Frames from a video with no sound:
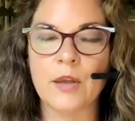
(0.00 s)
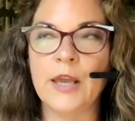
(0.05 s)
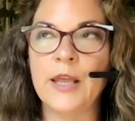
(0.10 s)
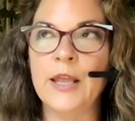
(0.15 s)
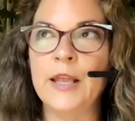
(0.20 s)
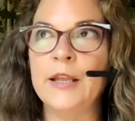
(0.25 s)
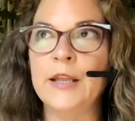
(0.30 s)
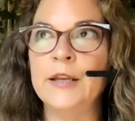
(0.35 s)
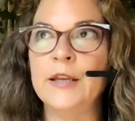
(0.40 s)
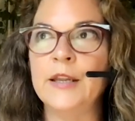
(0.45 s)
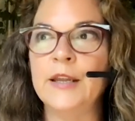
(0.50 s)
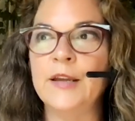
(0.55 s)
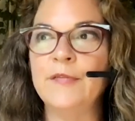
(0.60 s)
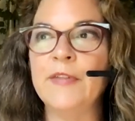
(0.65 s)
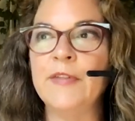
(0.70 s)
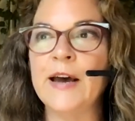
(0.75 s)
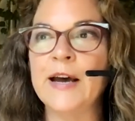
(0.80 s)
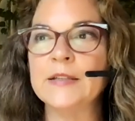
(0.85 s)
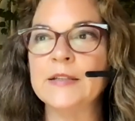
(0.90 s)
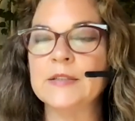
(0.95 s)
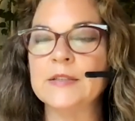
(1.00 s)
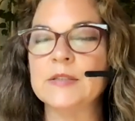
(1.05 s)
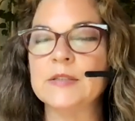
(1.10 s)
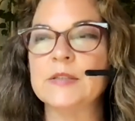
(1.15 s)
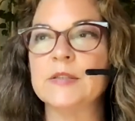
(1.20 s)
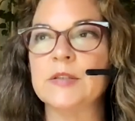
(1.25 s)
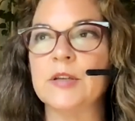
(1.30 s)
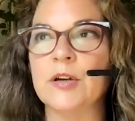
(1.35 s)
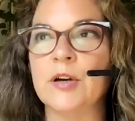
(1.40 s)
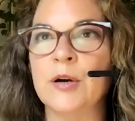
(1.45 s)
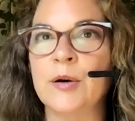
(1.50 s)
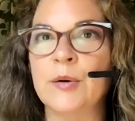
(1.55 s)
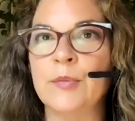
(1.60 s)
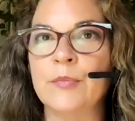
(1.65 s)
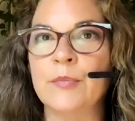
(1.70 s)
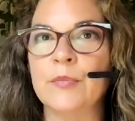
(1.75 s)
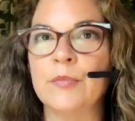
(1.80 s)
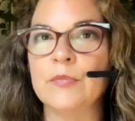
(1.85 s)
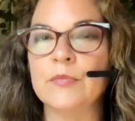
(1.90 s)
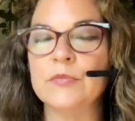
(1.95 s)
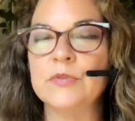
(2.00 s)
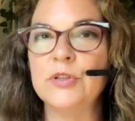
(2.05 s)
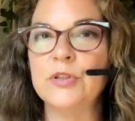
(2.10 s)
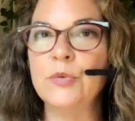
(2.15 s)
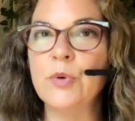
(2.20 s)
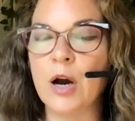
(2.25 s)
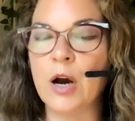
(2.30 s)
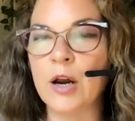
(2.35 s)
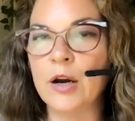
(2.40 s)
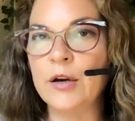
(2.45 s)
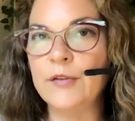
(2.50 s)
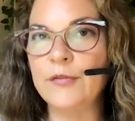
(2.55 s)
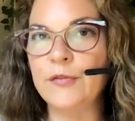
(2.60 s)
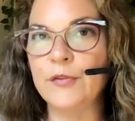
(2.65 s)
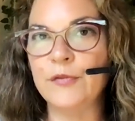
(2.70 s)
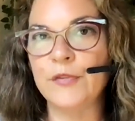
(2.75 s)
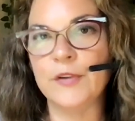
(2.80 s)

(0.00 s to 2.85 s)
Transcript: And if that's too hard, if you're